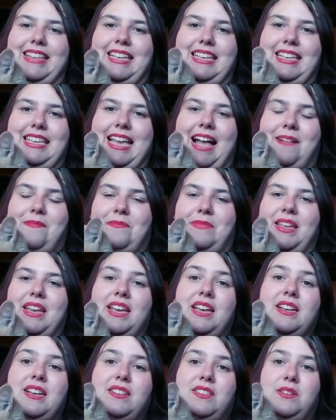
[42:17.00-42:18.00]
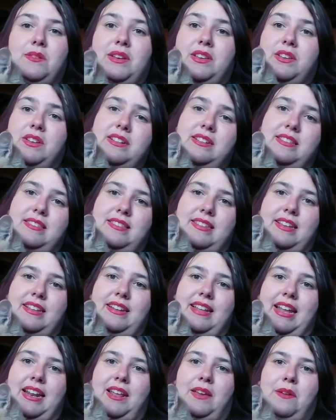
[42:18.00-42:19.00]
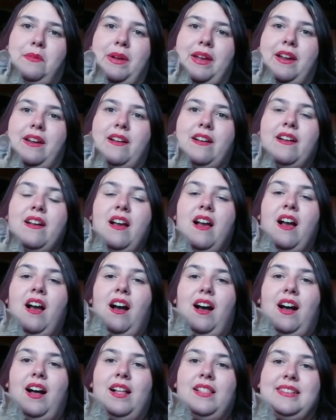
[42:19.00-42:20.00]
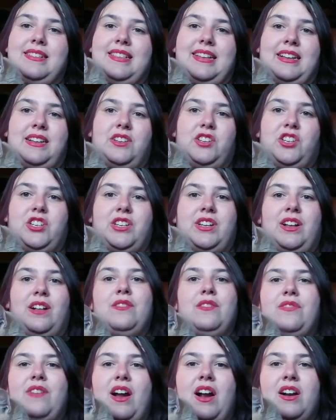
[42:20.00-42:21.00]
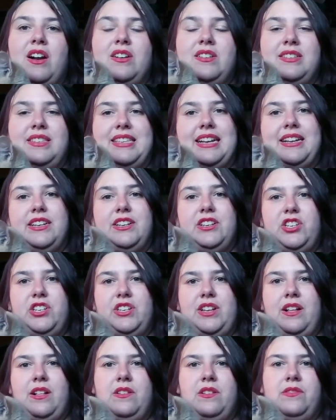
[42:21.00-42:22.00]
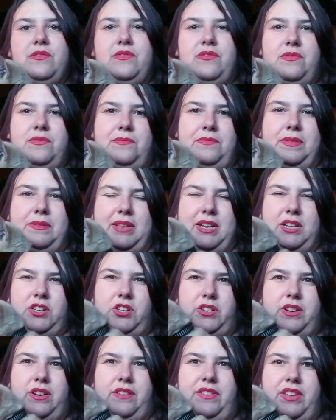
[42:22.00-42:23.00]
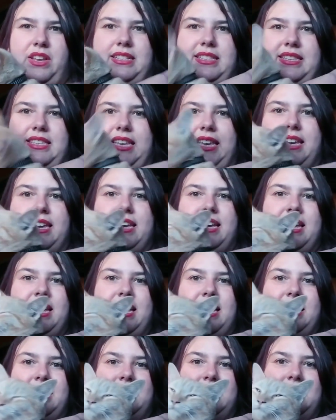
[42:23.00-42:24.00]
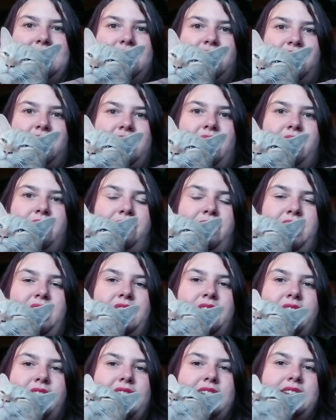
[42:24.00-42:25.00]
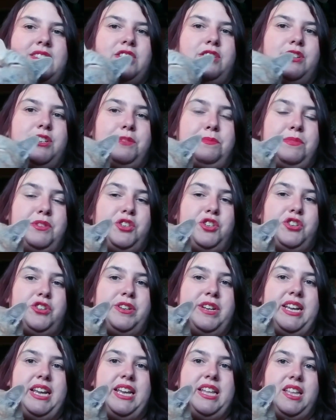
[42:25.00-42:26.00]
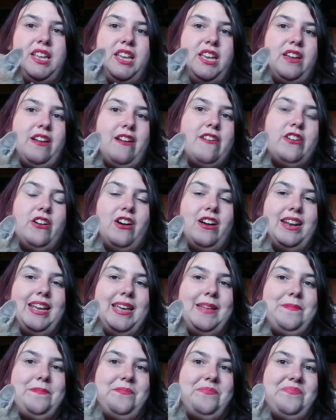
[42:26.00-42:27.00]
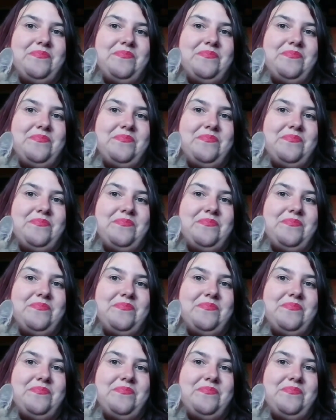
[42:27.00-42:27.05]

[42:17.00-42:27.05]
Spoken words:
Yeah, so it couldn't sit anywhere on the second shelf. Our second shelf, I'm not sure if you can see, this shelf here has a Christmas tree and the yarn on it.